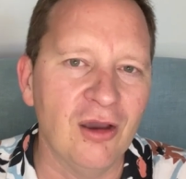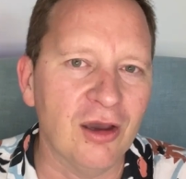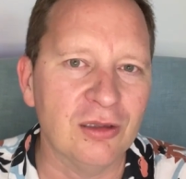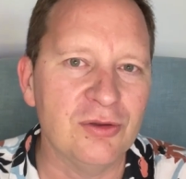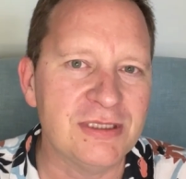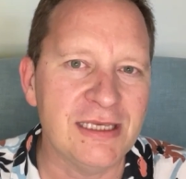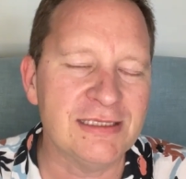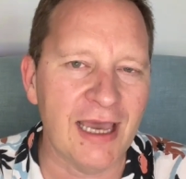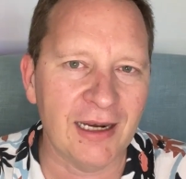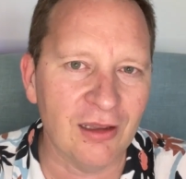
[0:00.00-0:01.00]
on Lucy's
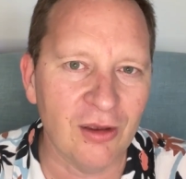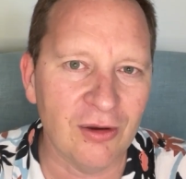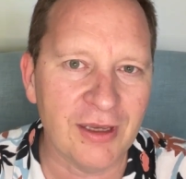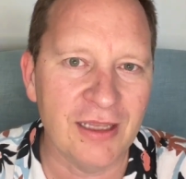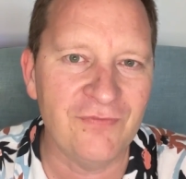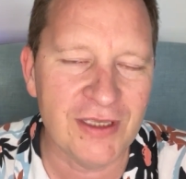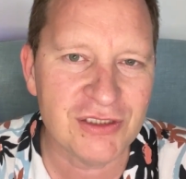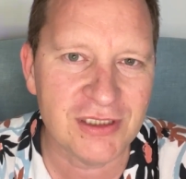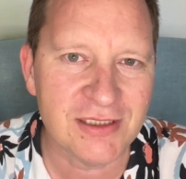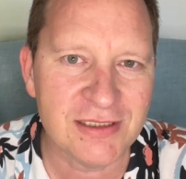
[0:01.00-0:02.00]
Analog
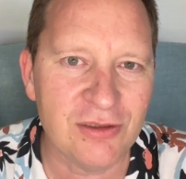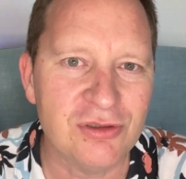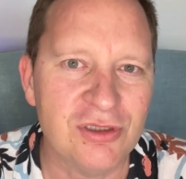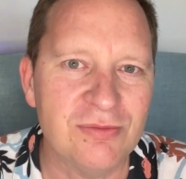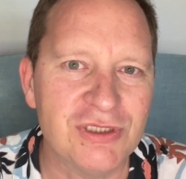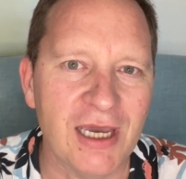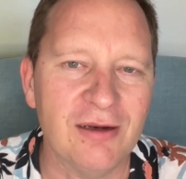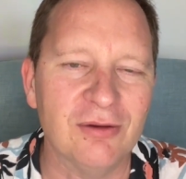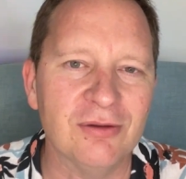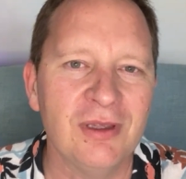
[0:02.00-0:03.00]
Adventures YouTube
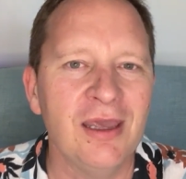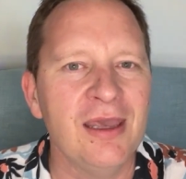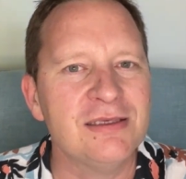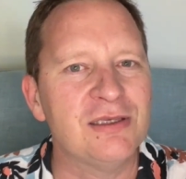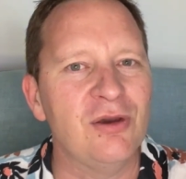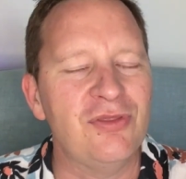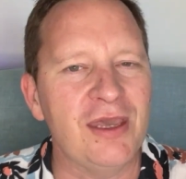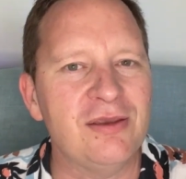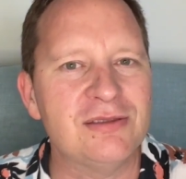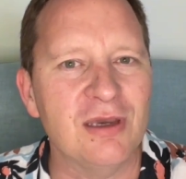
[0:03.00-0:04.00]
channel. So
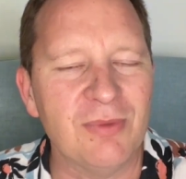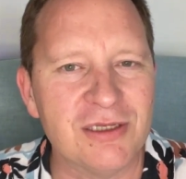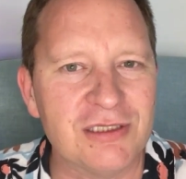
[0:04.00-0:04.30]
thank you so much